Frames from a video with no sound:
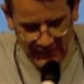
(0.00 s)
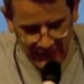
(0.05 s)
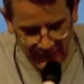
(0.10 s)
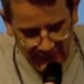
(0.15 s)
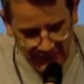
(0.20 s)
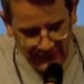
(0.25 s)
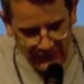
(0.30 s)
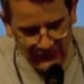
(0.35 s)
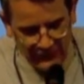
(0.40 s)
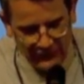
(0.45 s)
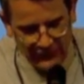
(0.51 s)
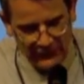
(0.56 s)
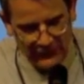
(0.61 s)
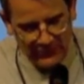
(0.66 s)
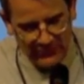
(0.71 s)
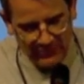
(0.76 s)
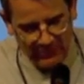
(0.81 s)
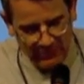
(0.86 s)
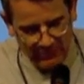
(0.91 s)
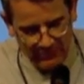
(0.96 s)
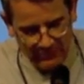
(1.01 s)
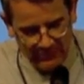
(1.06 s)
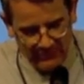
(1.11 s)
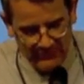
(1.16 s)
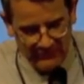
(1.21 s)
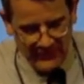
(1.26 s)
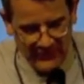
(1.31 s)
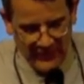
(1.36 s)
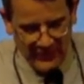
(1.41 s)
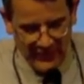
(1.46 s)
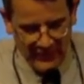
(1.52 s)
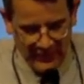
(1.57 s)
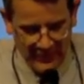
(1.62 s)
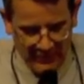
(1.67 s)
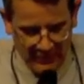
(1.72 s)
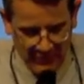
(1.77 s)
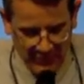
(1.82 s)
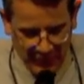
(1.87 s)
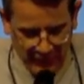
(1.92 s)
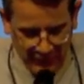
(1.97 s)
It is
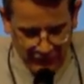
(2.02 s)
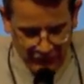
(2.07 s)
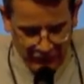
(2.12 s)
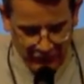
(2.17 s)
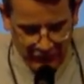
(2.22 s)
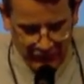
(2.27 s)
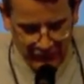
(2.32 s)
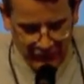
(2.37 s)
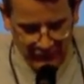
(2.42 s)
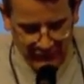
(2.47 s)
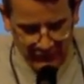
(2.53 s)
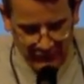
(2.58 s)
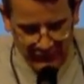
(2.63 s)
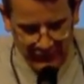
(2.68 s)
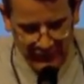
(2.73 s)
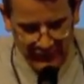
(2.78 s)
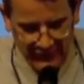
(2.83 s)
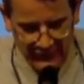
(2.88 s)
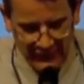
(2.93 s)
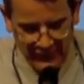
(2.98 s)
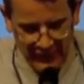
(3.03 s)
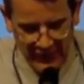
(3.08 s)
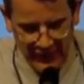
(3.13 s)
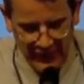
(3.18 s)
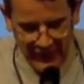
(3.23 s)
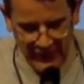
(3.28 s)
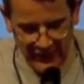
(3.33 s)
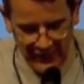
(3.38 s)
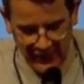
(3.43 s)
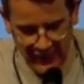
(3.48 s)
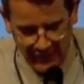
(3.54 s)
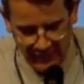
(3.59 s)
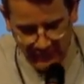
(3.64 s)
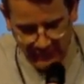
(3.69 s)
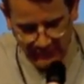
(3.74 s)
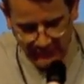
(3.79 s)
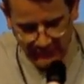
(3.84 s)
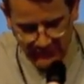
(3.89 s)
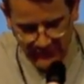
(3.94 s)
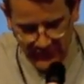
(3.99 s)
by Jesus and in
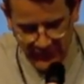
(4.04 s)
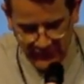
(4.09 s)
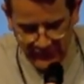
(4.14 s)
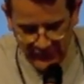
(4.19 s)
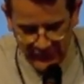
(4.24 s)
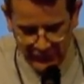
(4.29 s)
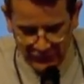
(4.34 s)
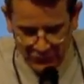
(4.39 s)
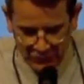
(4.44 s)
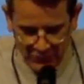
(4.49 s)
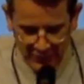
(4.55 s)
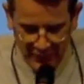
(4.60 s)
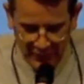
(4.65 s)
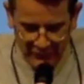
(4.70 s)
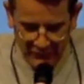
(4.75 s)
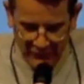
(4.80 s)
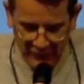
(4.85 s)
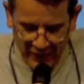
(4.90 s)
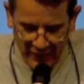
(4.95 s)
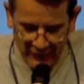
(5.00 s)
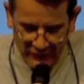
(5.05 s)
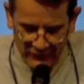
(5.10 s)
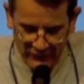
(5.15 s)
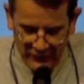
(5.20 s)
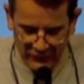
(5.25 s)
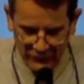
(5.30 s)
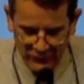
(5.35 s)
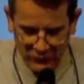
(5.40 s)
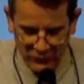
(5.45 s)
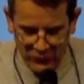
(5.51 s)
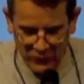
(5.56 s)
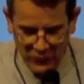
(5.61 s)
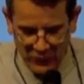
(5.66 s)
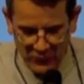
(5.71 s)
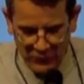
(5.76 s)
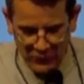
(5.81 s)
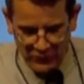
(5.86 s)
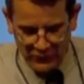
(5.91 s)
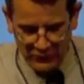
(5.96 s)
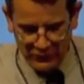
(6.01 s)
him that we have access to
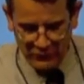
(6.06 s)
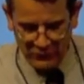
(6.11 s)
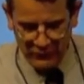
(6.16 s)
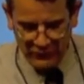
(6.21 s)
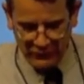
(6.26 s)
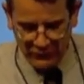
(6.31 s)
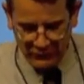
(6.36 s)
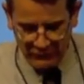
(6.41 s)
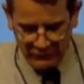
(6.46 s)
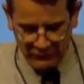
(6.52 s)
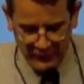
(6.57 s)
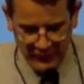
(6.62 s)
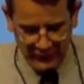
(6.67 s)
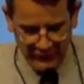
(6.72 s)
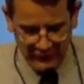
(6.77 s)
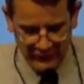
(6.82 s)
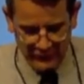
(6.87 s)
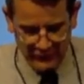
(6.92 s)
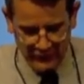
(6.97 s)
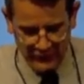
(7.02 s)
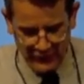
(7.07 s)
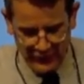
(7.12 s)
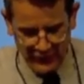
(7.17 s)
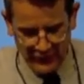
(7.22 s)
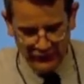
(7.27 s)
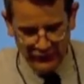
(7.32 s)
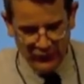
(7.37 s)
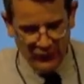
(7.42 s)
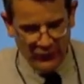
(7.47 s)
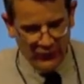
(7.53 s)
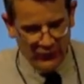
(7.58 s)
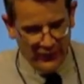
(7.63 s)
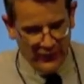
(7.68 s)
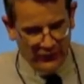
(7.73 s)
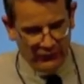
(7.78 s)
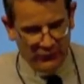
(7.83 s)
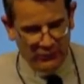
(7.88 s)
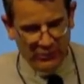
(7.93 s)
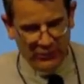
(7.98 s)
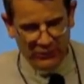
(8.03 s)
communion with the Father in the
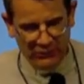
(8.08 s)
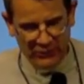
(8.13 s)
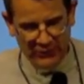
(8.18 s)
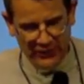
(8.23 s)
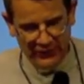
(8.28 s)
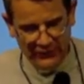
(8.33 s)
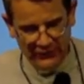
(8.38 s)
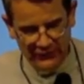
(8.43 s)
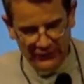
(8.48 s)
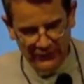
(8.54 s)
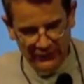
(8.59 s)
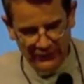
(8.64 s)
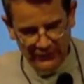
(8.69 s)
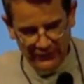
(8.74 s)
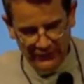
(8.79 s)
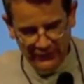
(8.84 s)
Holy Spirit.